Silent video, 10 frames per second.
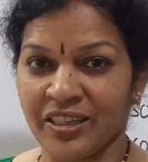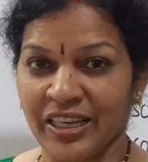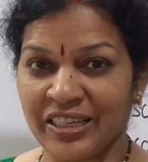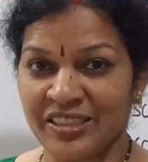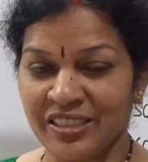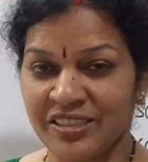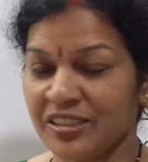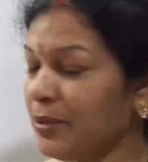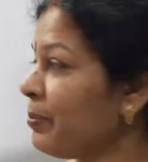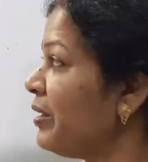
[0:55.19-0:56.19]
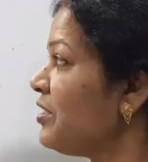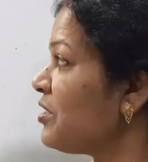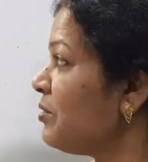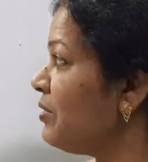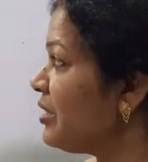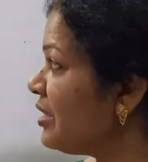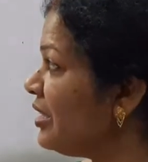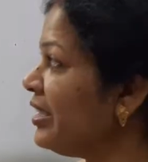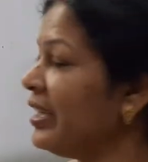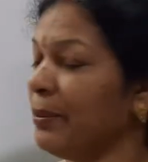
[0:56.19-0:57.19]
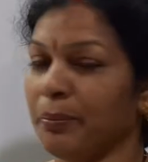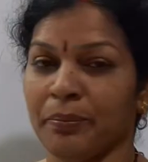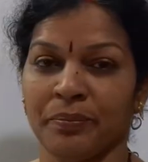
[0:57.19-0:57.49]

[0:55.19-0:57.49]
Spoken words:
X is replaced with m.